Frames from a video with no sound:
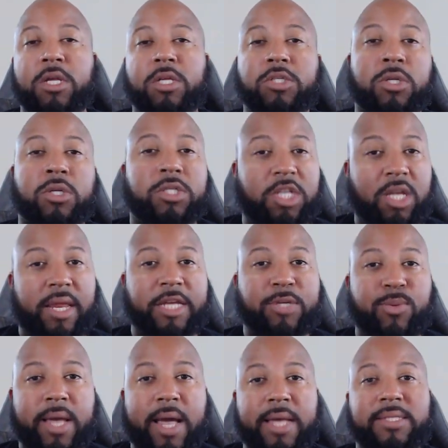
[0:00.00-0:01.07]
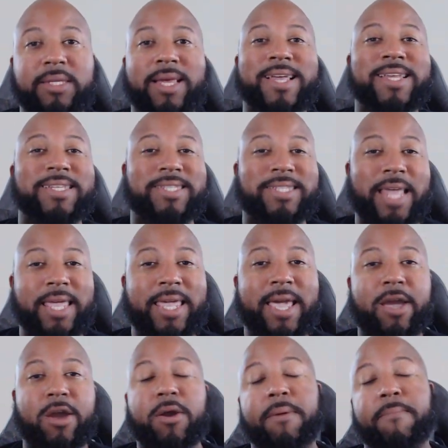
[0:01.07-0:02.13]
So until next one, guys, take
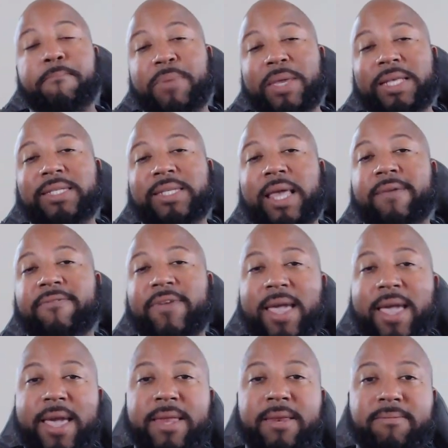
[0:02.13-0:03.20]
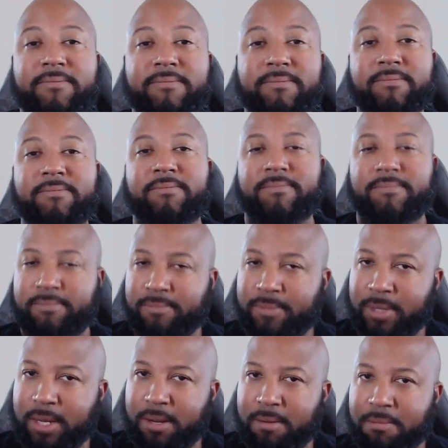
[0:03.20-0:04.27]
care, be safe, and
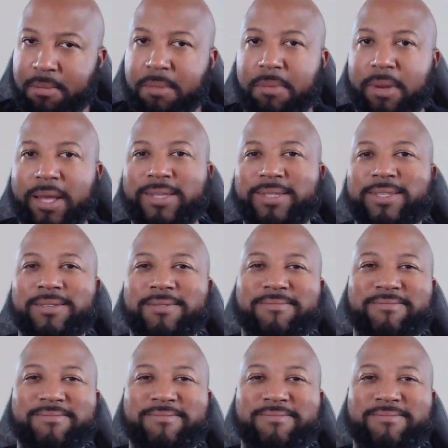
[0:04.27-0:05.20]
be blessed.